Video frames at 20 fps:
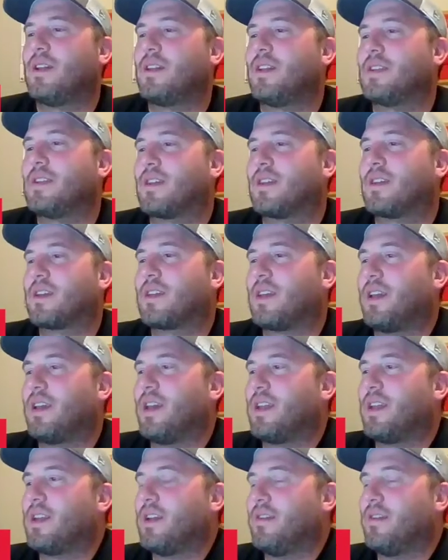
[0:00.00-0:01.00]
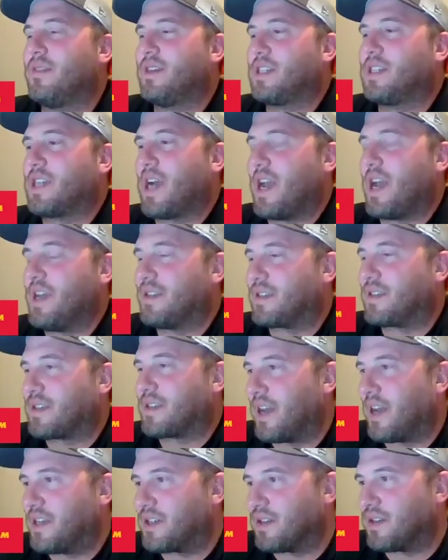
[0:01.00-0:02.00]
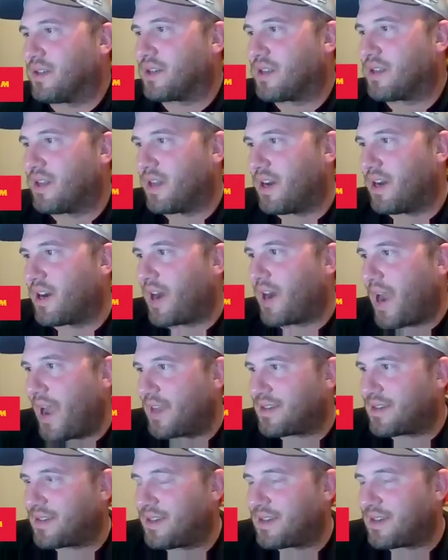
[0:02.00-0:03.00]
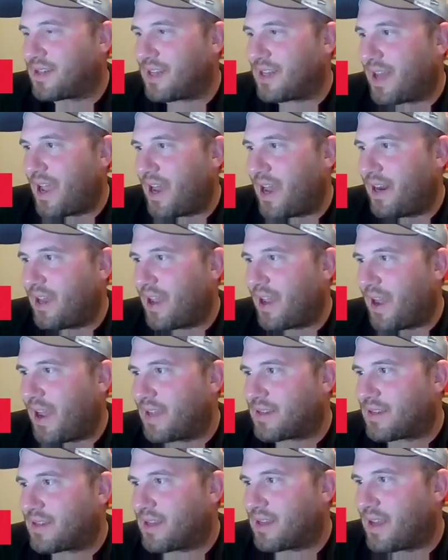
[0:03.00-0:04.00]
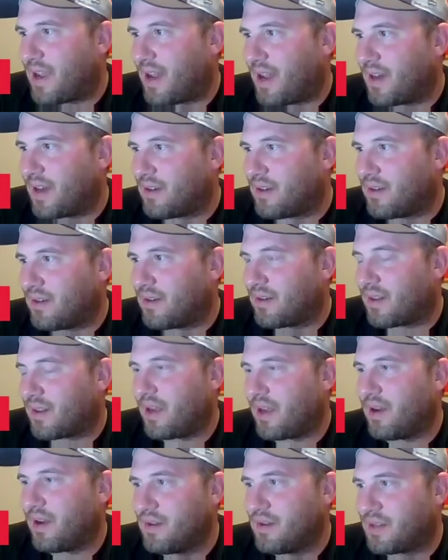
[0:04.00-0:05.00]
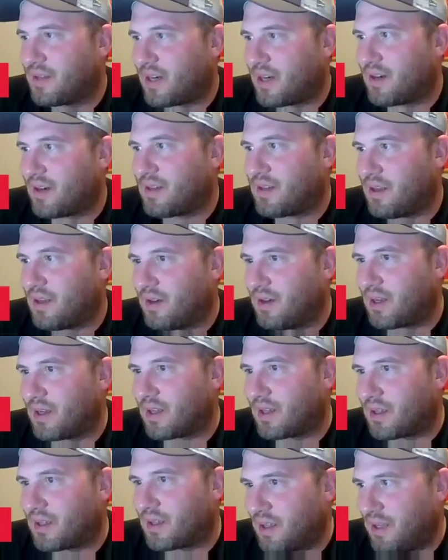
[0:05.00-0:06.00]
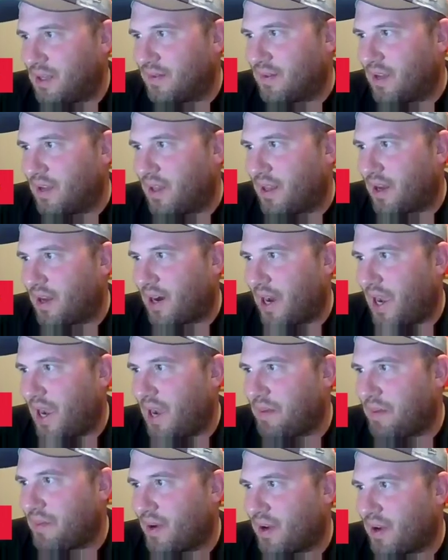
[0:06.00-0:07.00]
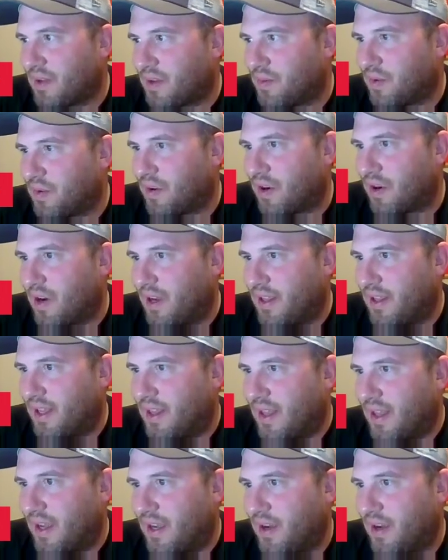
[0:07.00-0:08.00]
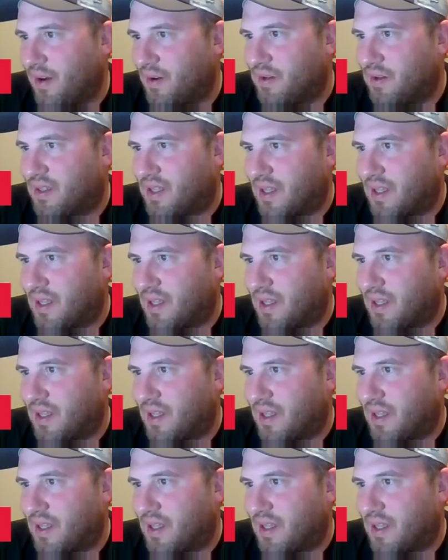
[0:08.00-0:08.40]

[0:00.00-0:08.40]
let's look at the end of the Giants' schedule. So they're at Cincinnati, at Seattle. They host Arizona and Cleveland. They're at Baltimore, and then they host